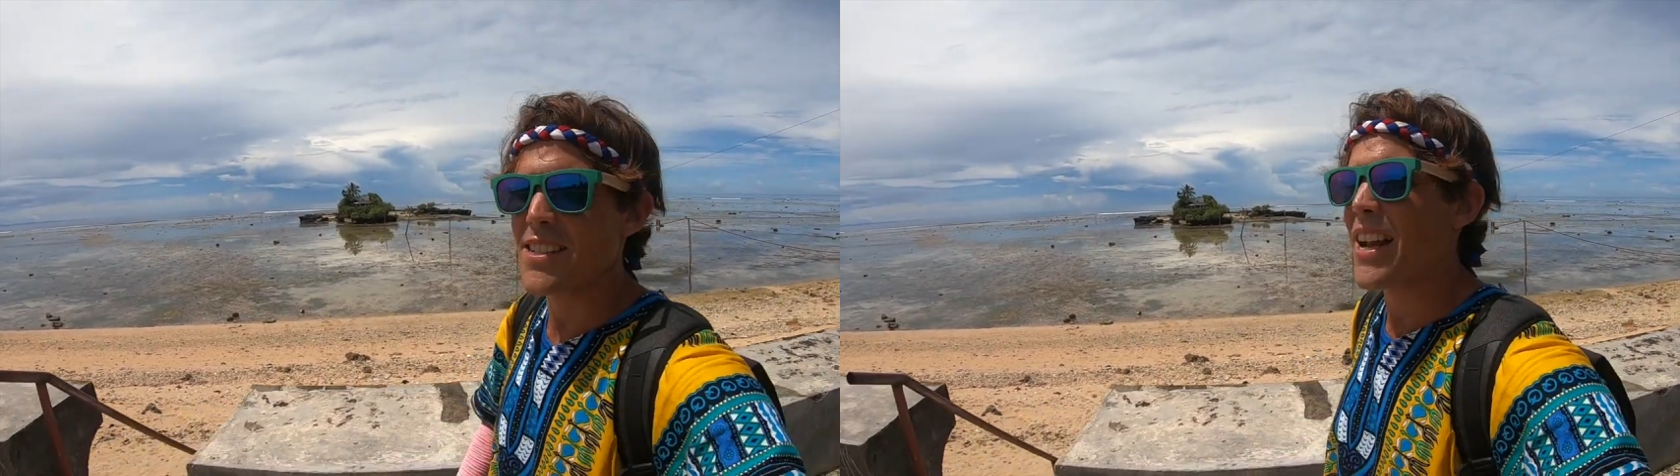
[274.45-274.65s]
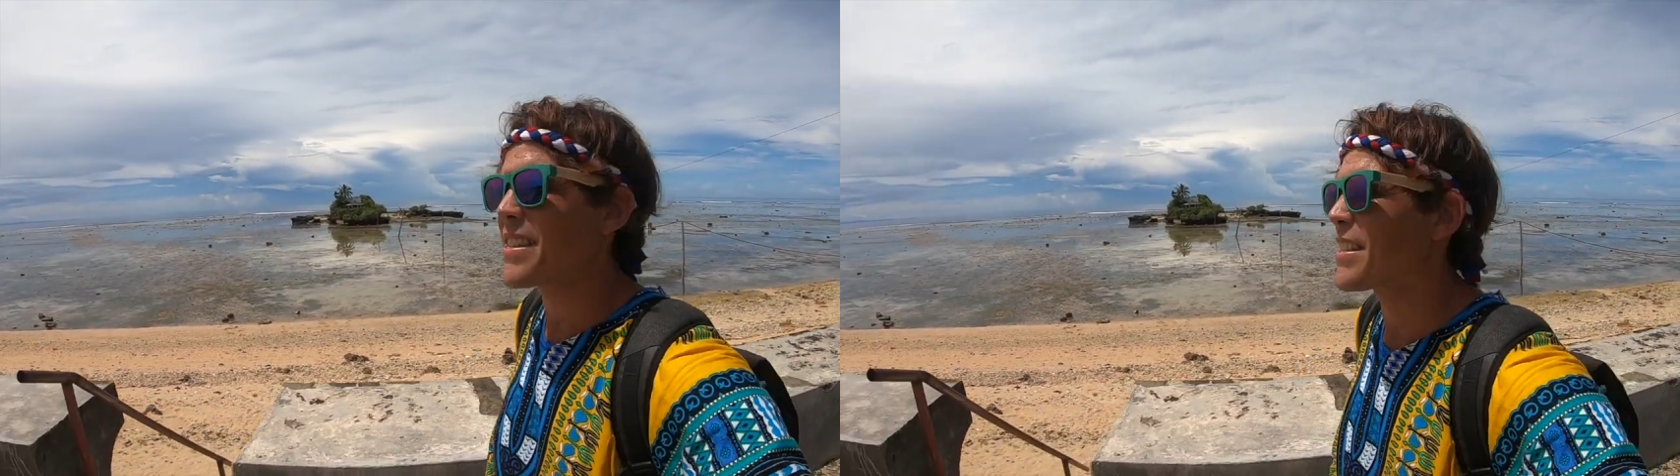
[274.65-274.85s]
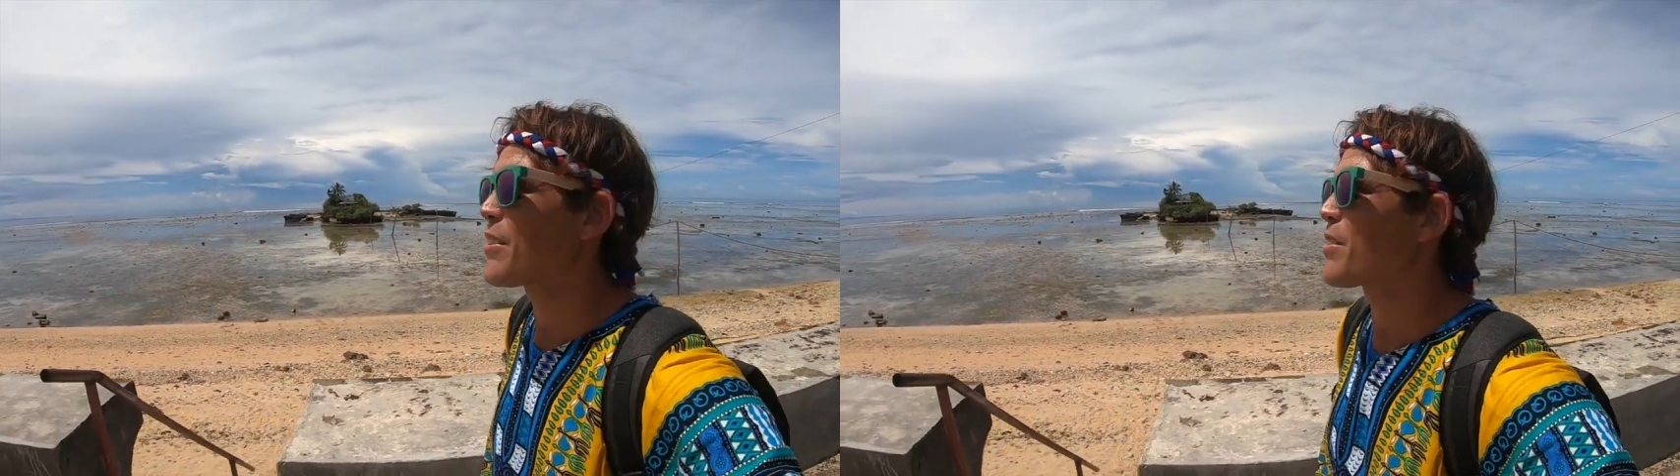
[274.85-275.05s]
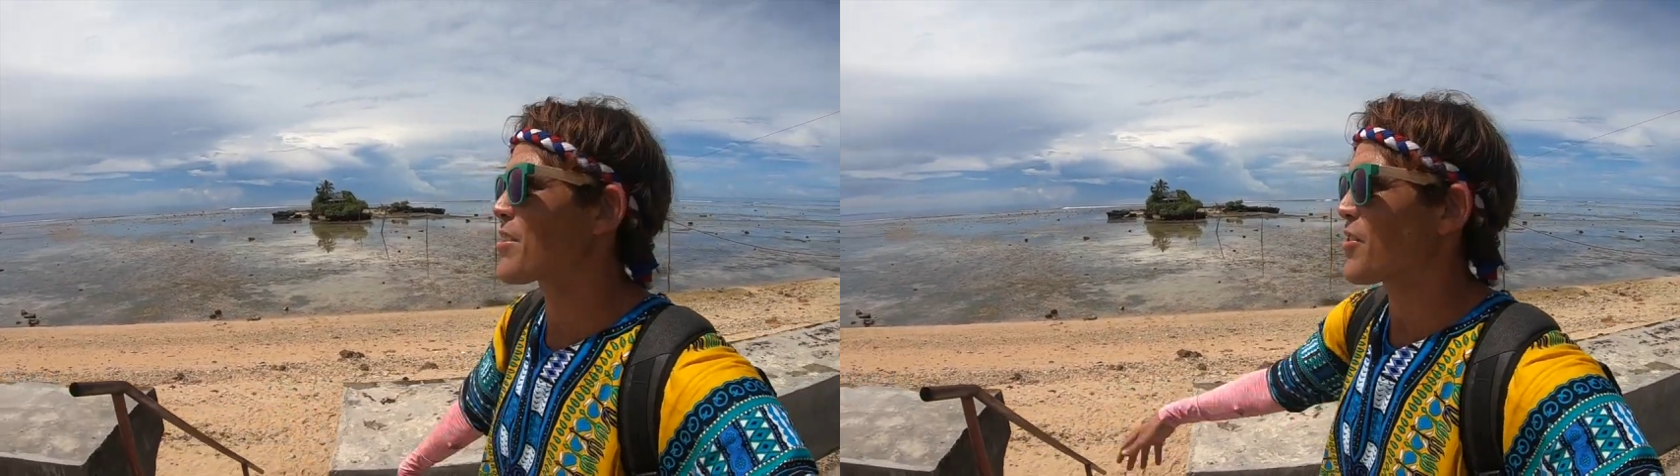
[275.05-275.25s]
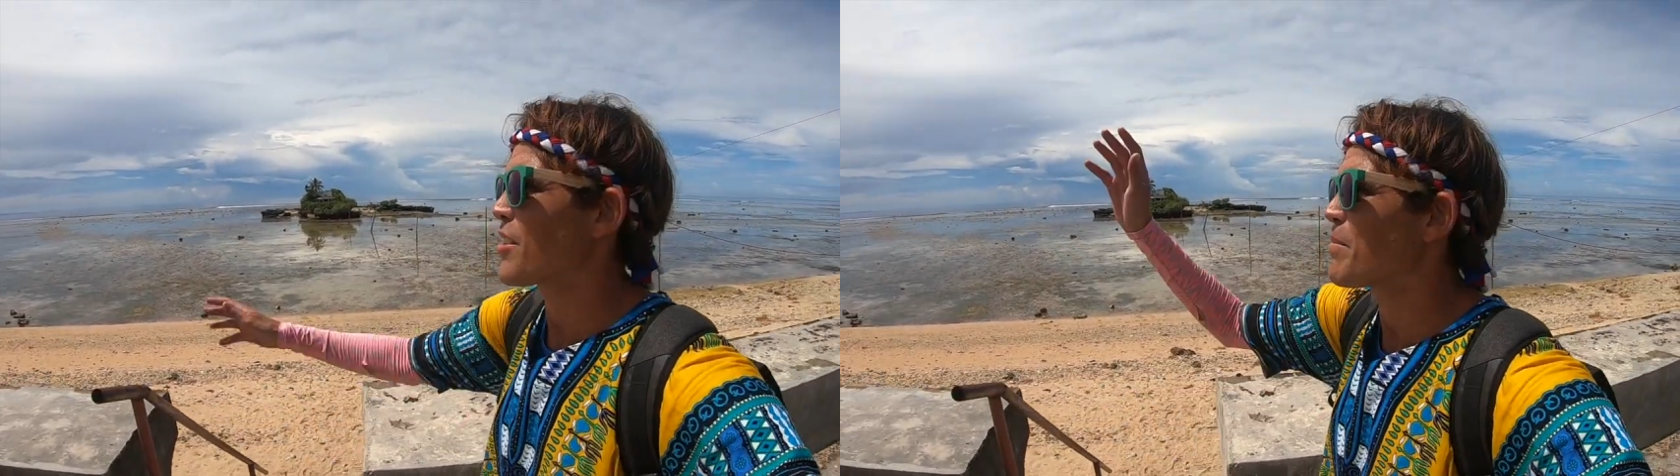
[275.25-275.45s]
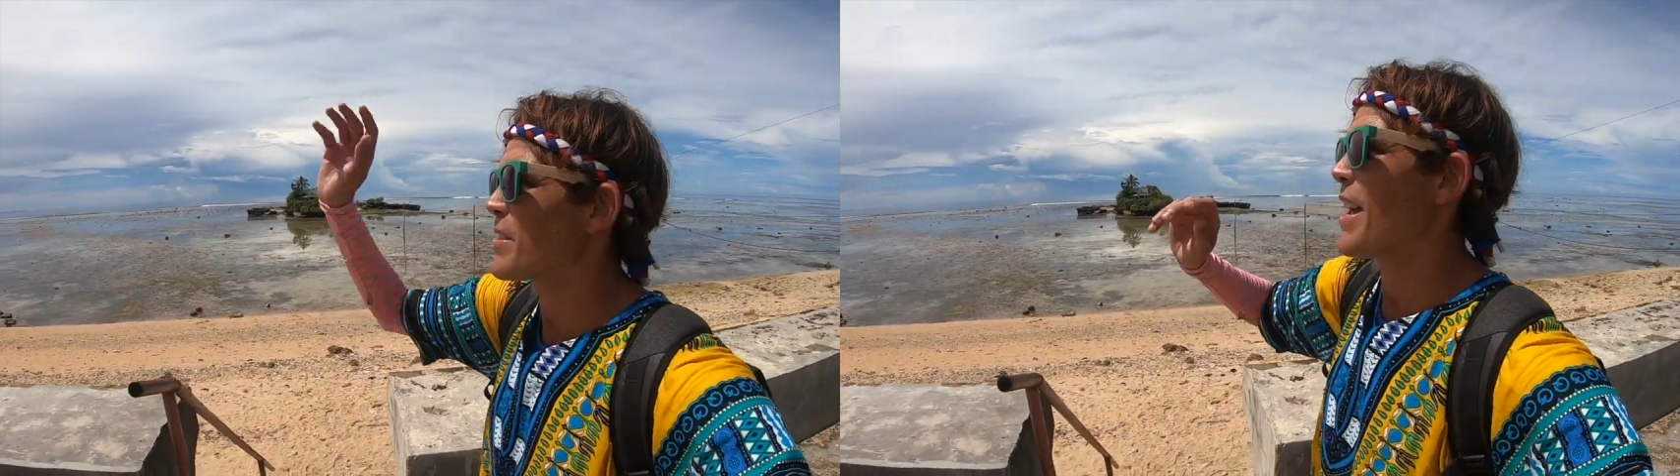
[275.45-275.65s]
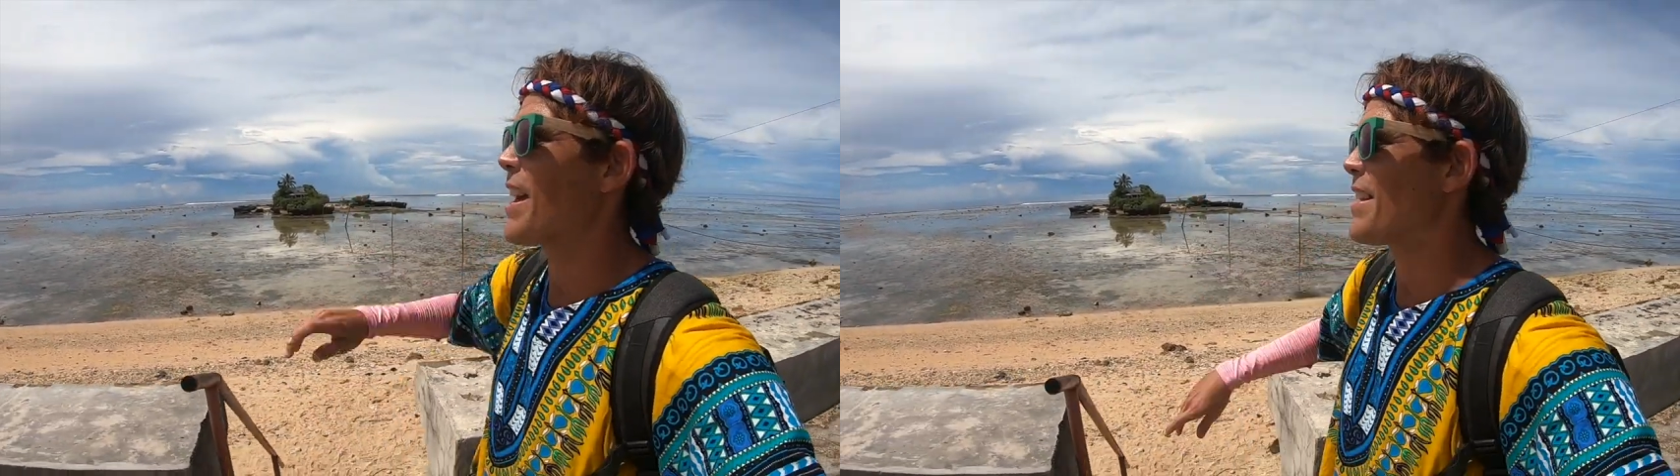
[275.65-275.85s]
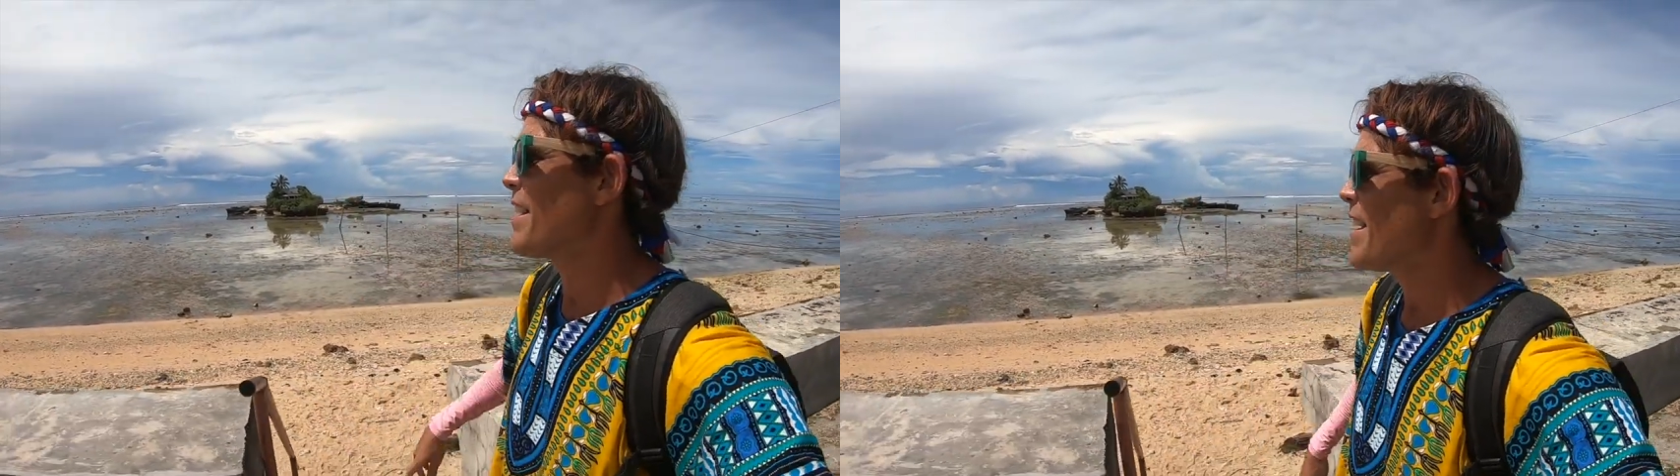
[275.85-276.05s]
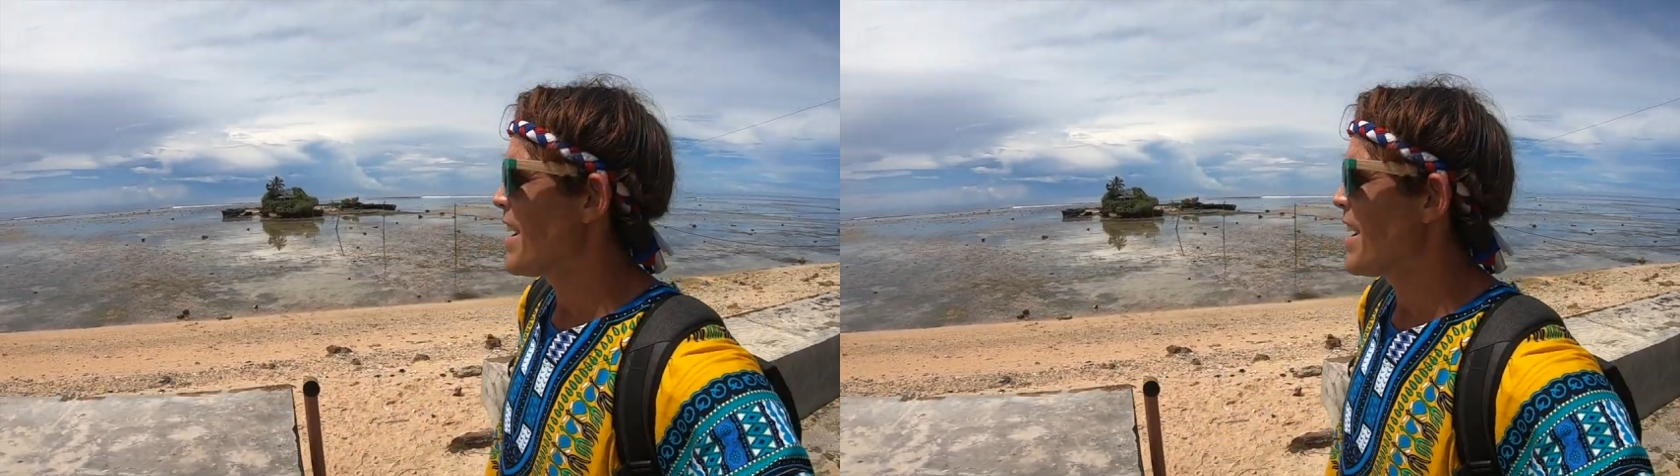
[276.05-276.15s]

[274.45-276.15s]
Katiil with this cream sand.